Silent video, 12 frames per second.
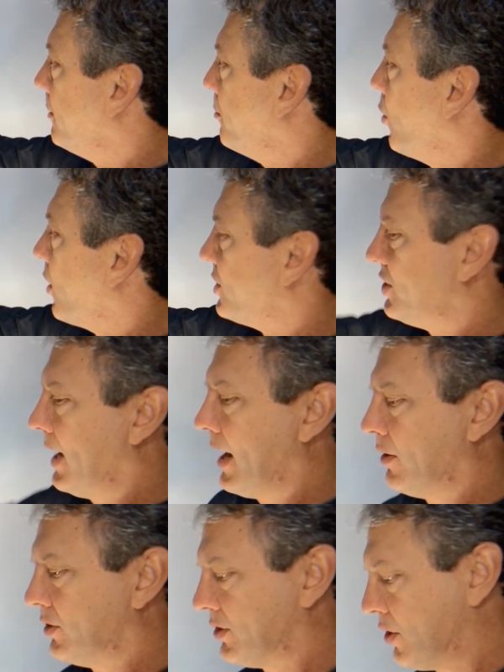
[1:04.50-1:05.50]
more
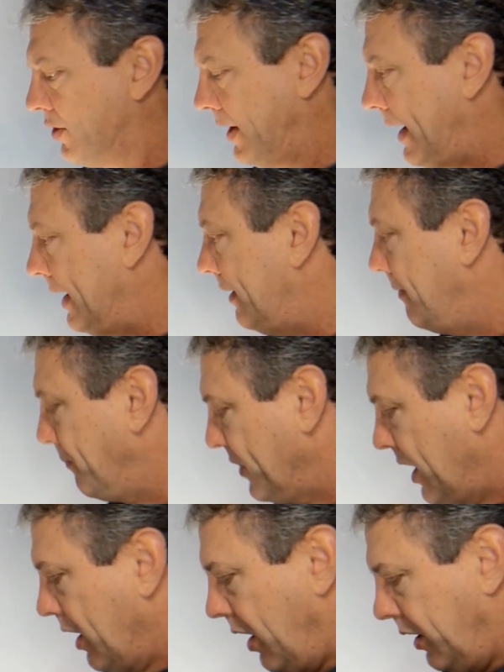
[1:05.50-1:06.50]
shadows created.
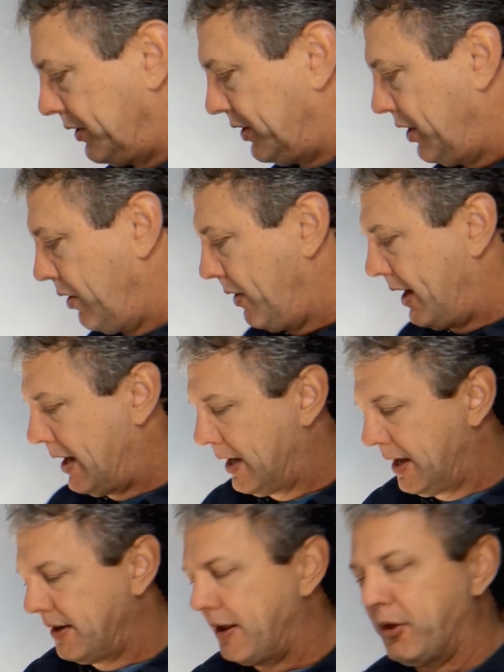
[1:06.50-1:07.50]
Also,
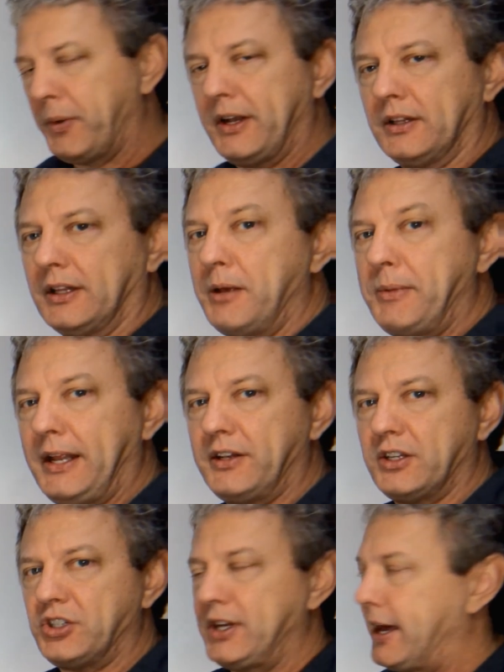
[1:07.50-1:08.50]
another way to
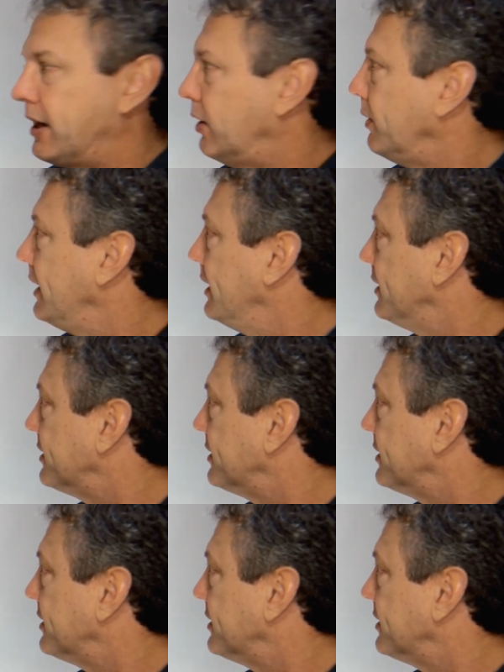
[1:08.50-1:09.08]
eliminate the shadow is,